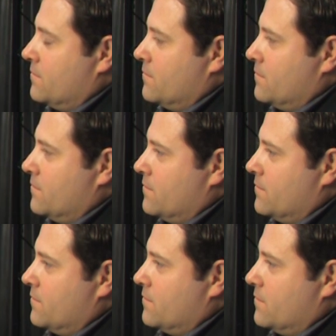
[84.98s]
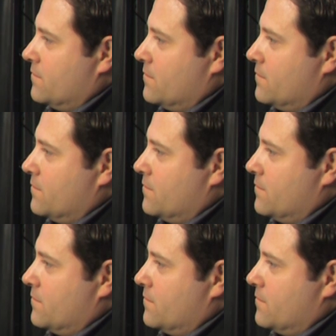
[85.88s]

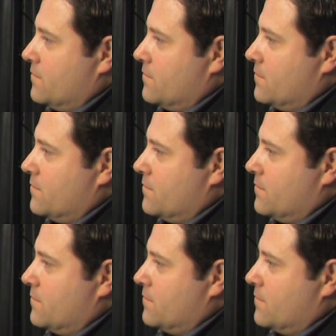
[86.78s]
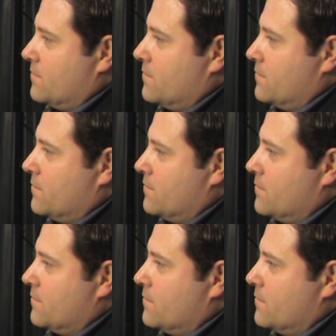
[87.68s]
[no speech]